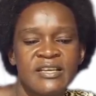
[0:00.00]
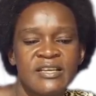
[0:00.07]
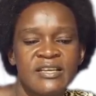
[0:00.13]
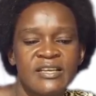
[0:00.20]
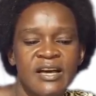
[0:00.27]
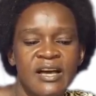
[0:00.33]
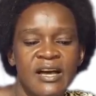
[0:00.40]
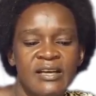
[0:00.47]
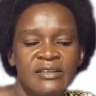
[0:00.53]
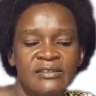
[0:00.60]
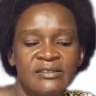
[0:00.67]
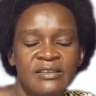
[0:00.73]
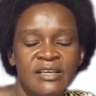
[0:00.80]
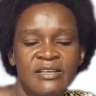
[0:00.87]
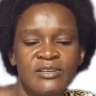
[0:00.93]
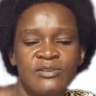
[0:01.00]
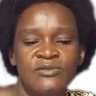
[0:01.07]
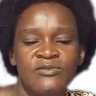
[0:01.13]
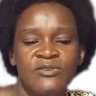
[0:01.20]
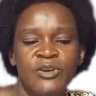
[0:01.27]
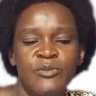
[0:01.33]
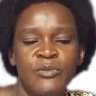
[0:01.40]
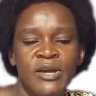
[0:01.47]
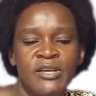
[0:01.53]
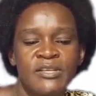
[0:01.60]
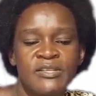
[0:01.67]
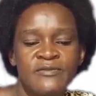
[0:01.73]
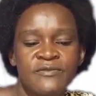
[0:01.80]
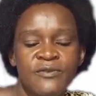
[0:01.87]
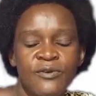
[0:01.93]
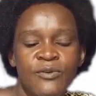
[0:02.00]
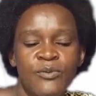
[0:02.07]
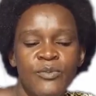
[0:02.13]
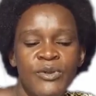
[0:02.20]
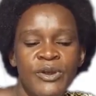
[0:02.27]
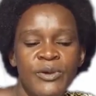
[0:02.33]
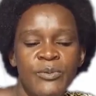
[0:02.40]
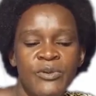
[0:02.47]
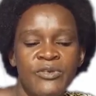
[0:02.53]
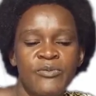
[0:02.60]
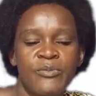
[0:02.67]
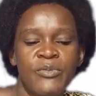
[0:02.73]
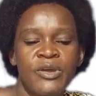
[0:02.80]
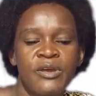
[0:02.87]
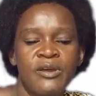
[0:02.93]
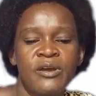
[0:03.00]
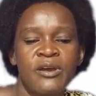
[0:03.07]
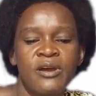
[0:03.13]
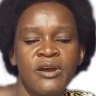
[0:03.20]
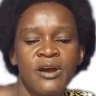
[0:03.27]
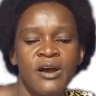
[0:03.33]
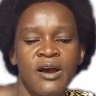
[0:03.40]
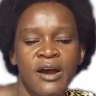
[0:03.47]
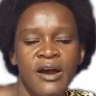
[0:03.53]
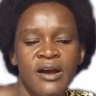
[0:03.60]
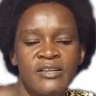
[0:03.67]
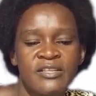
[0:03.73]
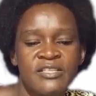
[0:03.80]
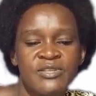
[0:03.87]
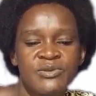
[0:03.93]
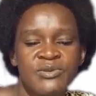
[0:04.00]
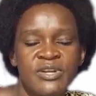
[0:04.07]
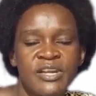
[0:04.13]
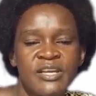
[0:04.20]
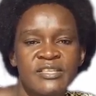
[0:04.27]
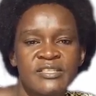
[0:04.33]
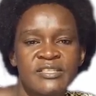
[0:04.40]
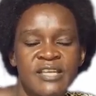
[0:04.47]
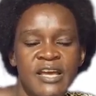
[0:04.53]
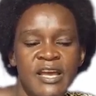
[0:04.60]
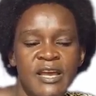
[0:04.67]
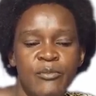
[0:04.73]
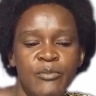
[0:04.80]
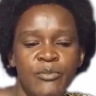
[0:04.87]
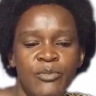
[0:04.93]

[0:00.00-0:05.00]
Thank you very much for being with me. Until next time,